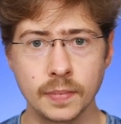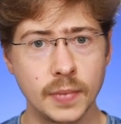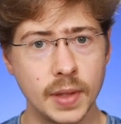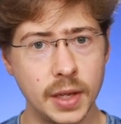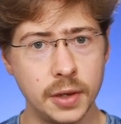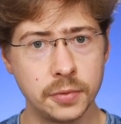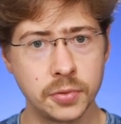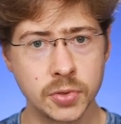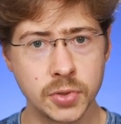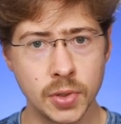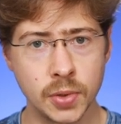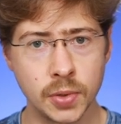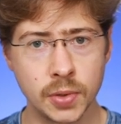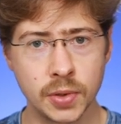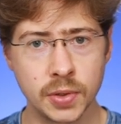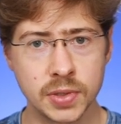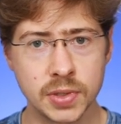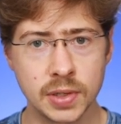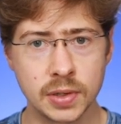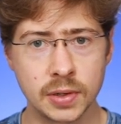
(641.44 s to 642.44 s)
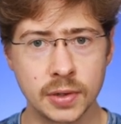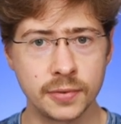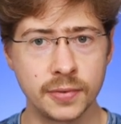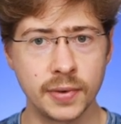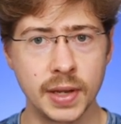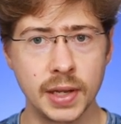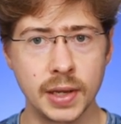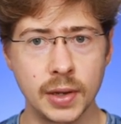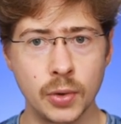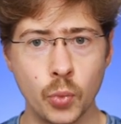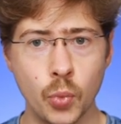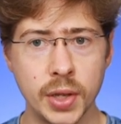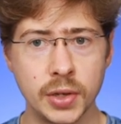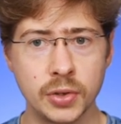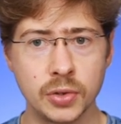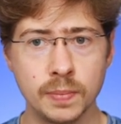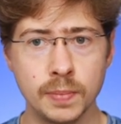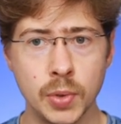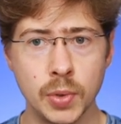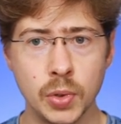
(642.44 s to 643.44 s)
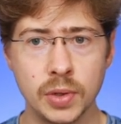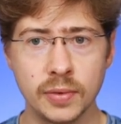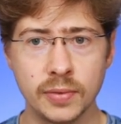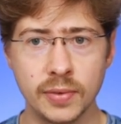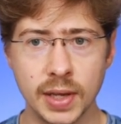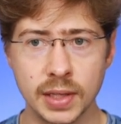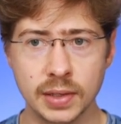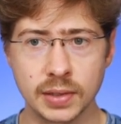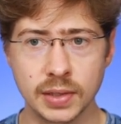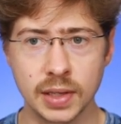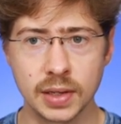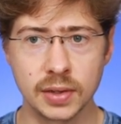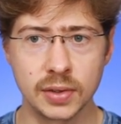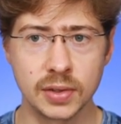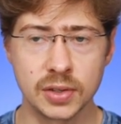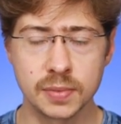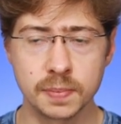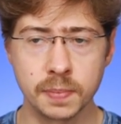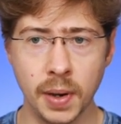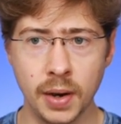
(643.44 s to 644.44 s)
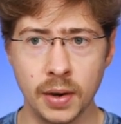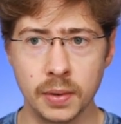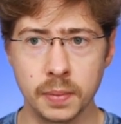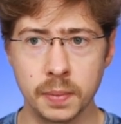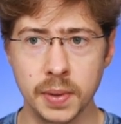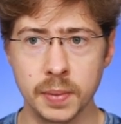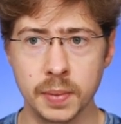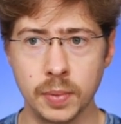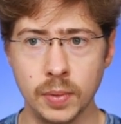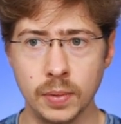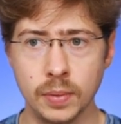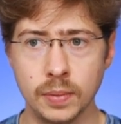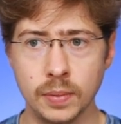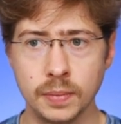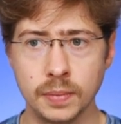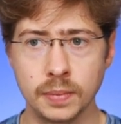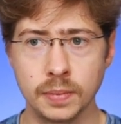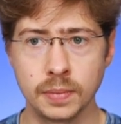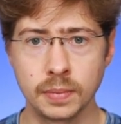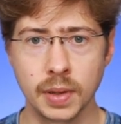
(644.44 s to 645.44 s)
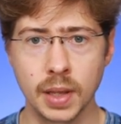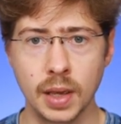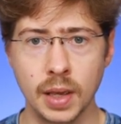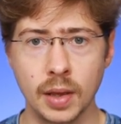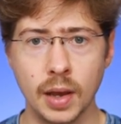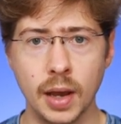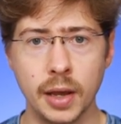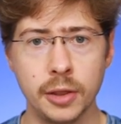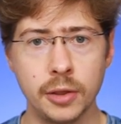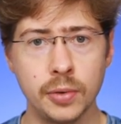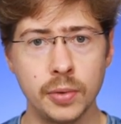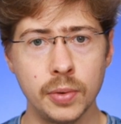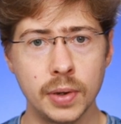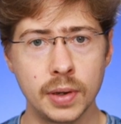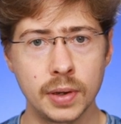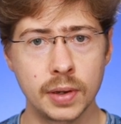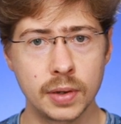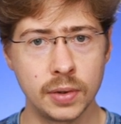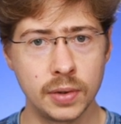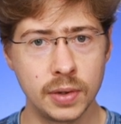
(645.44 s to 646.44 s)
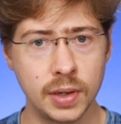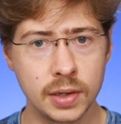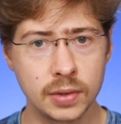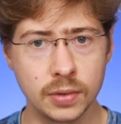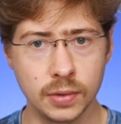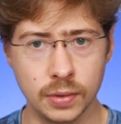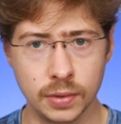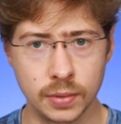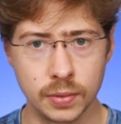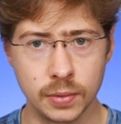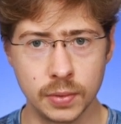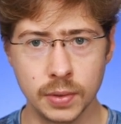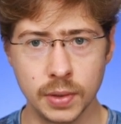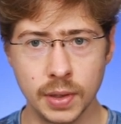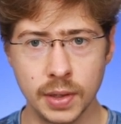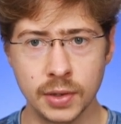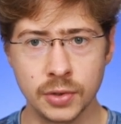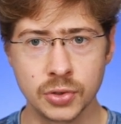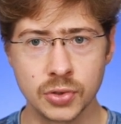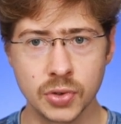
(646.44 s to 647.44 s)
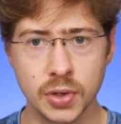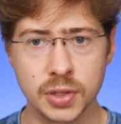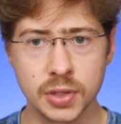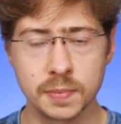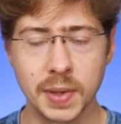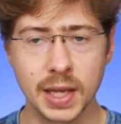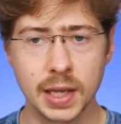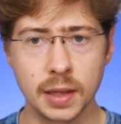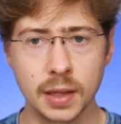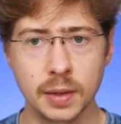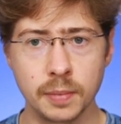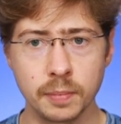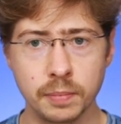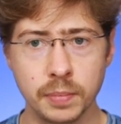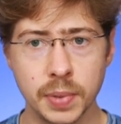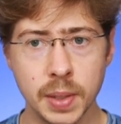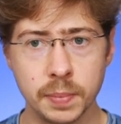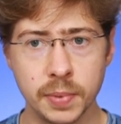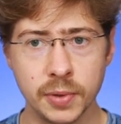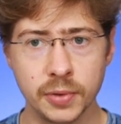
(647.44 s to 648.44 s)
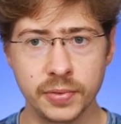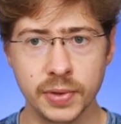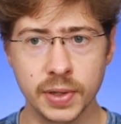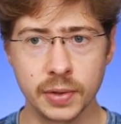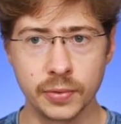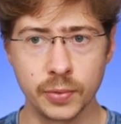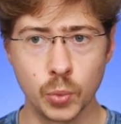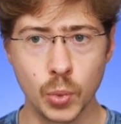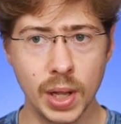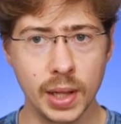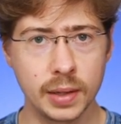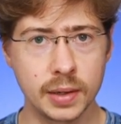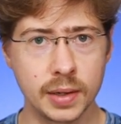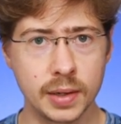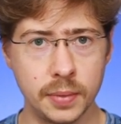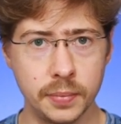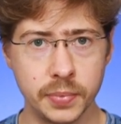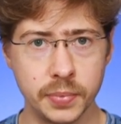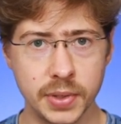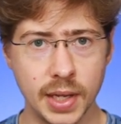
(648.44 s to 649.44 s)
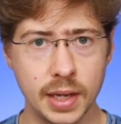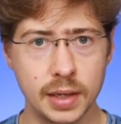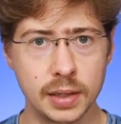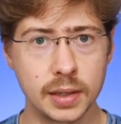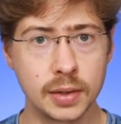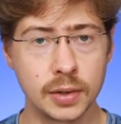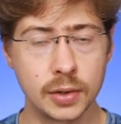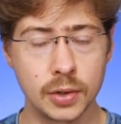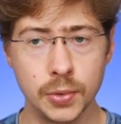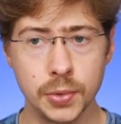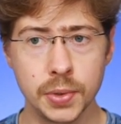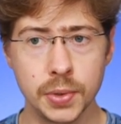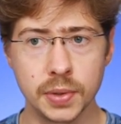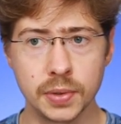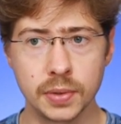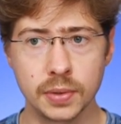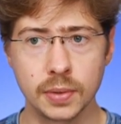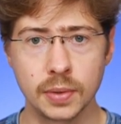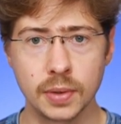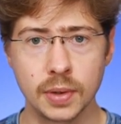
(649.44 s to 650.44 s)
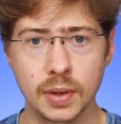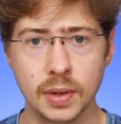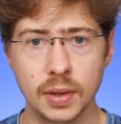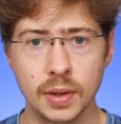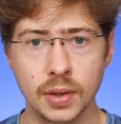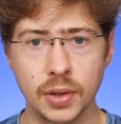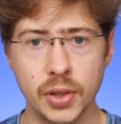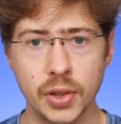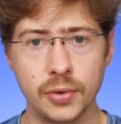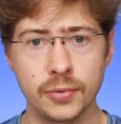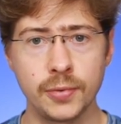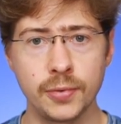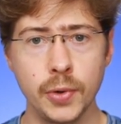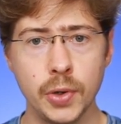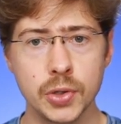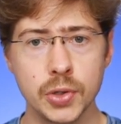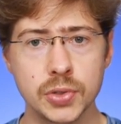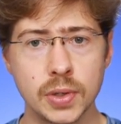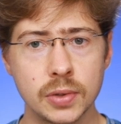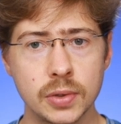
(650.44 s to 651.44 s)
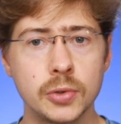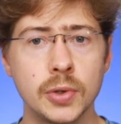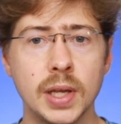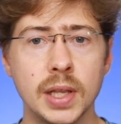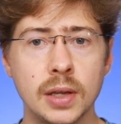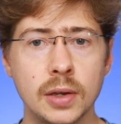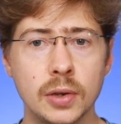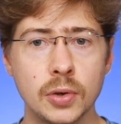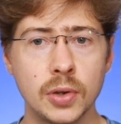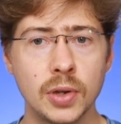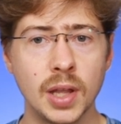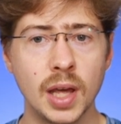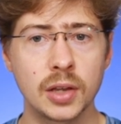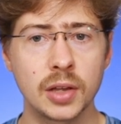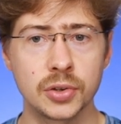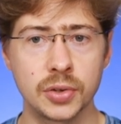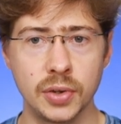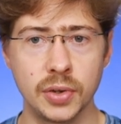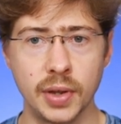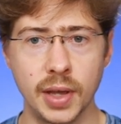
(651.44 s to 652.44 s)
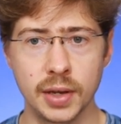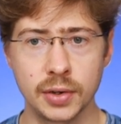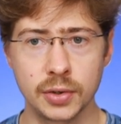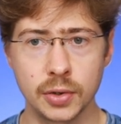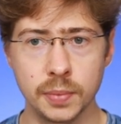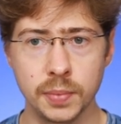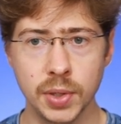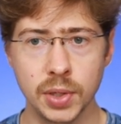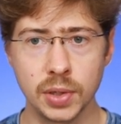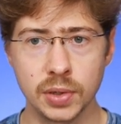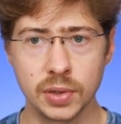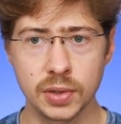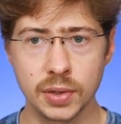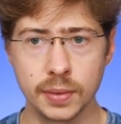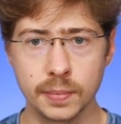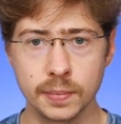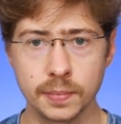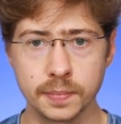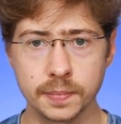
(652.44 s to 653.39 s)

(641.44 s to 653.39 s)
If so, consider finding a way to motivate and inspire people. Are you a connector who enjoys making people feel welcomed and included? Then focus on creating connection and community.